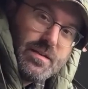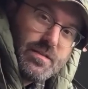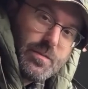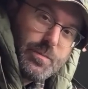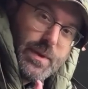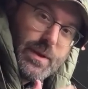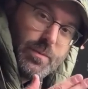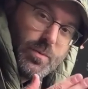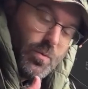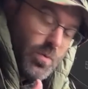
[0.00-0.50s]

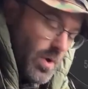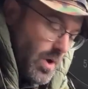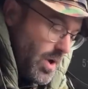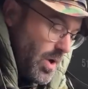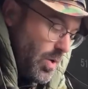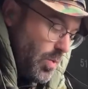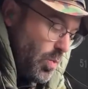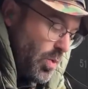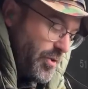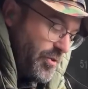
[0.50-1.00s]
So people
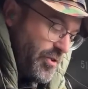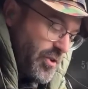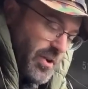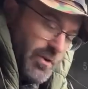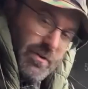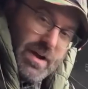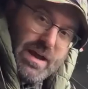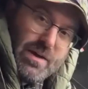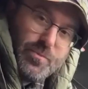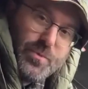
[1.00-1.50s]
wandering
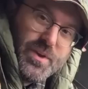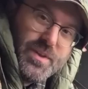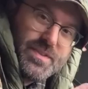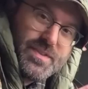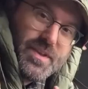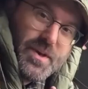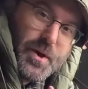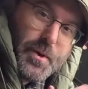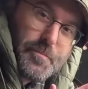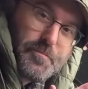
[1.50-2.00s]

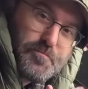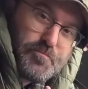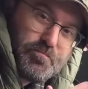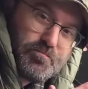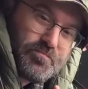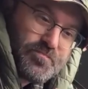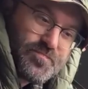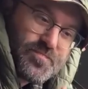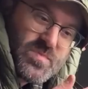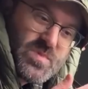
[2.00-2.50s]
around with
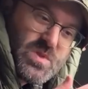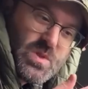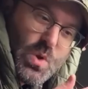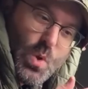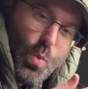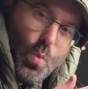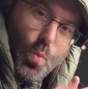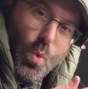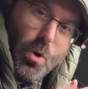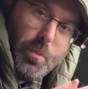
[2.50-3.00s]

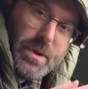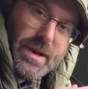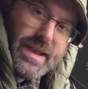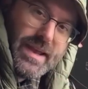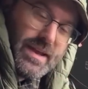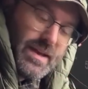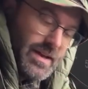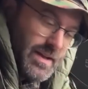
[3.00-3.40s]
wobbly